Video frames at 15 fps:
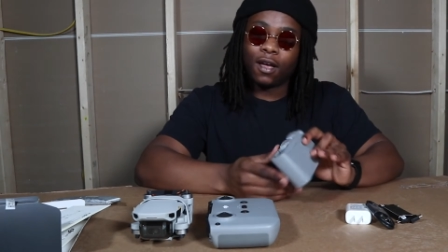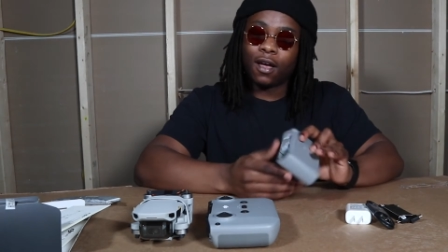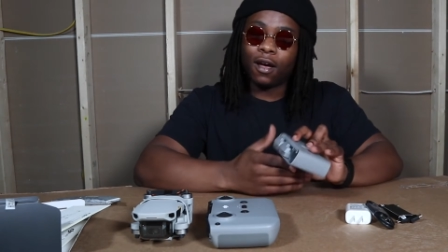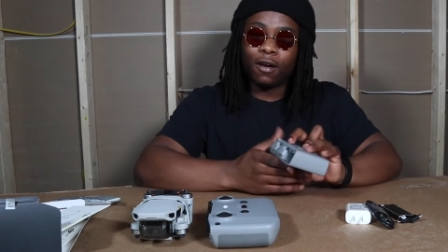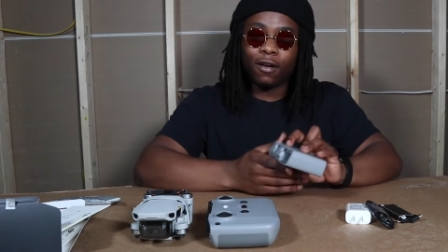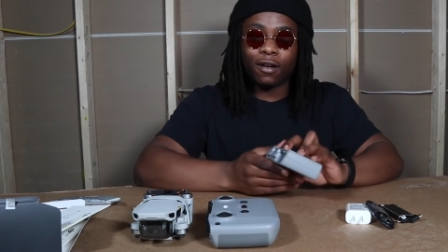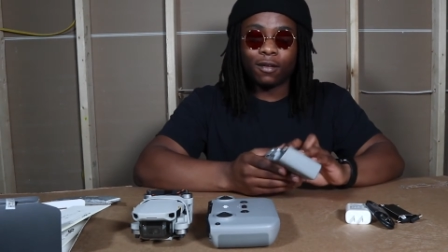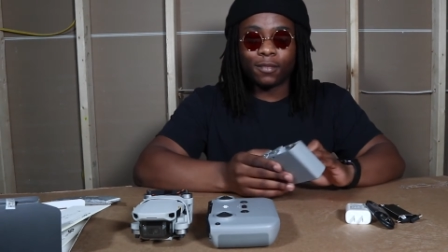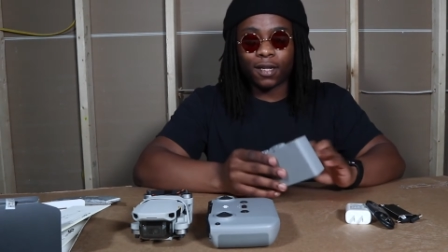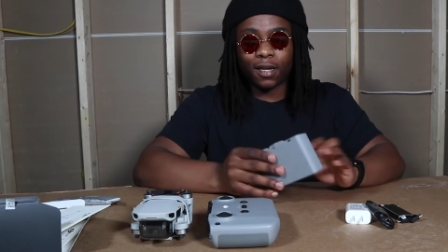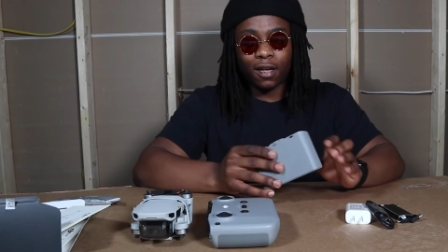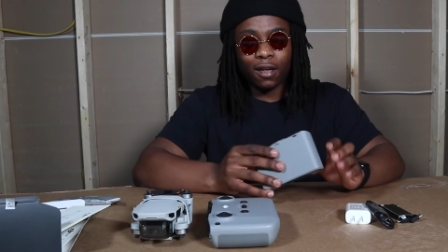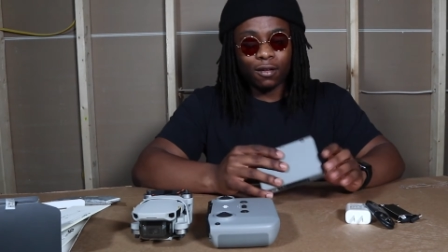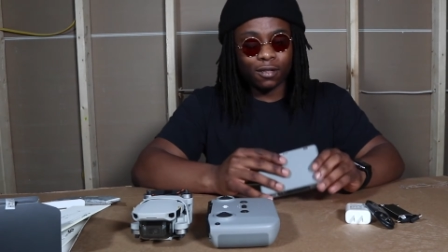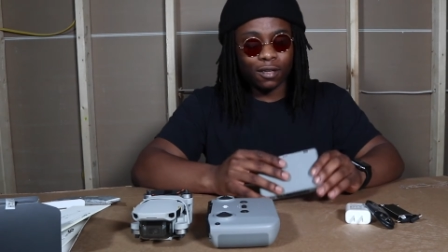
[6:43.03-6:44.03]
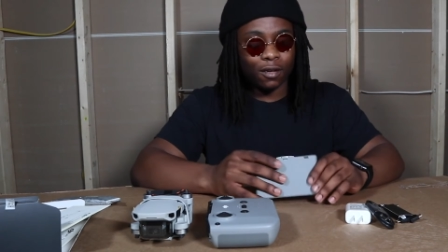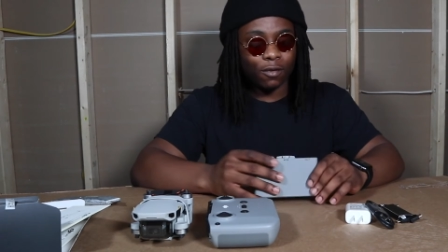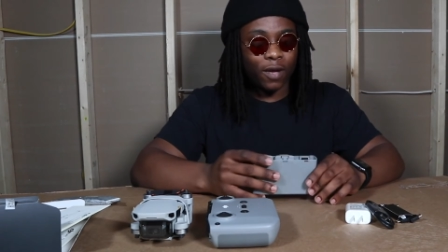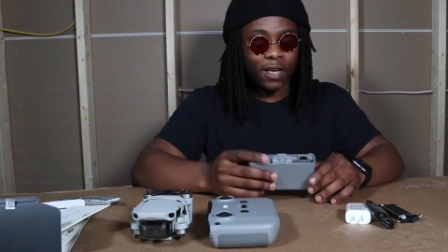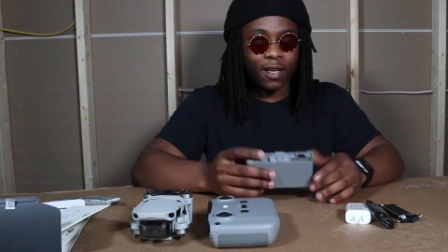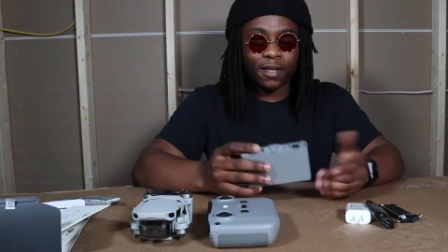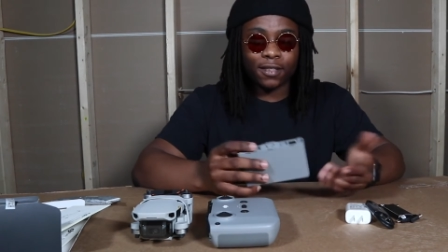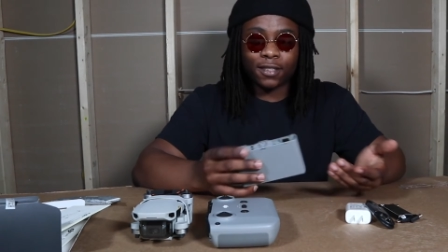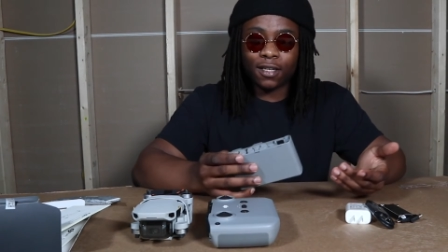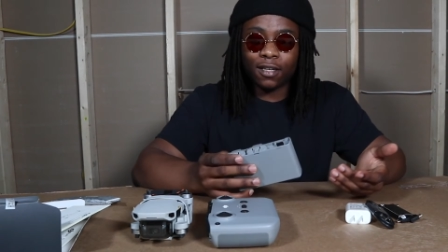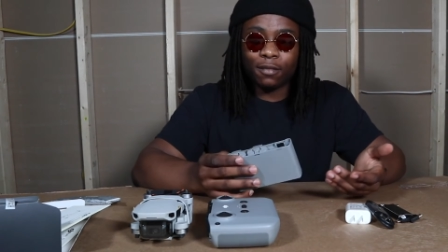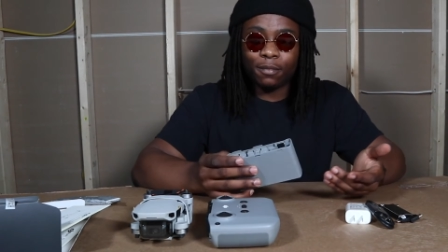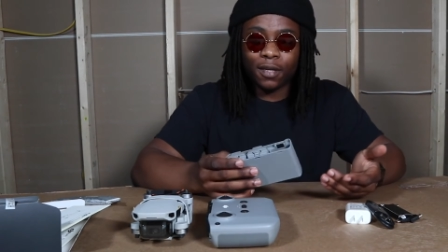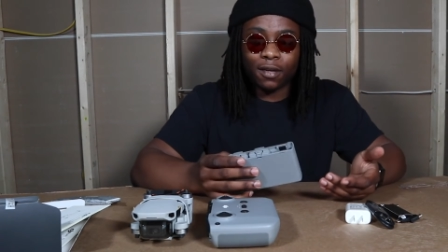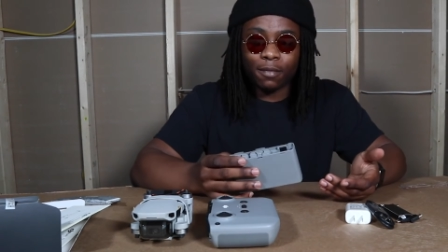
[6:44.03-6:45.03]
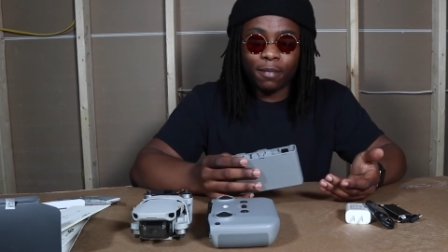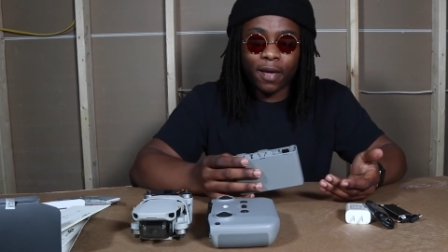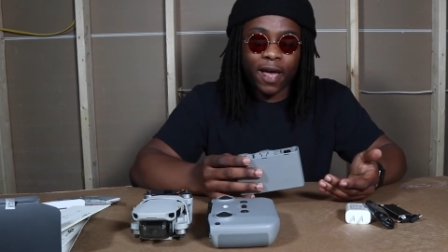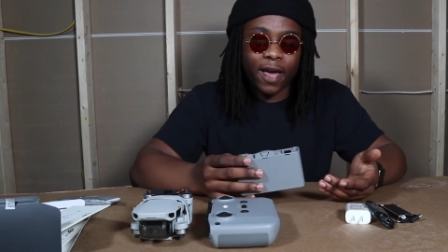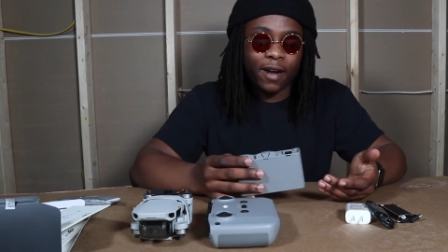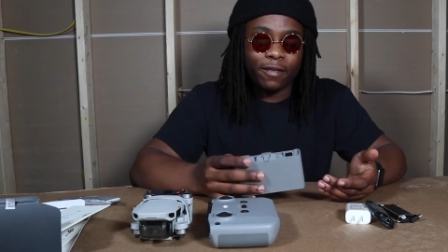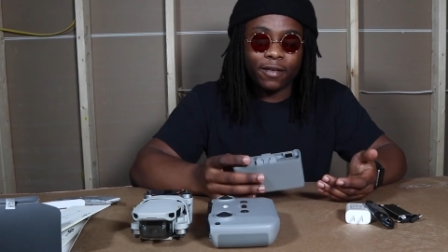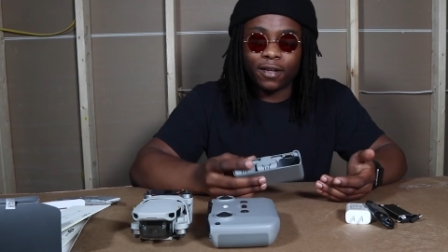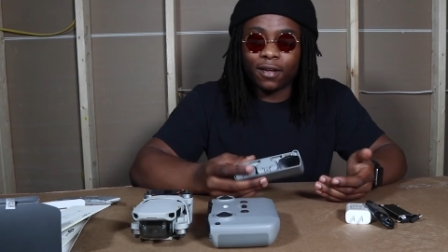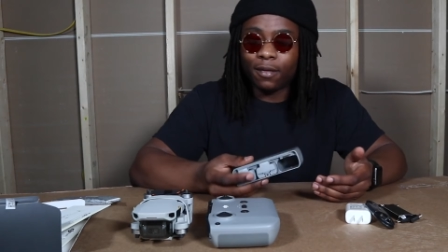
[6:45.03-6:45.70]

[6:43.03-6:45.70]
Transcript: Oh, and I'm like, hold on, why y'all skeet me a battery?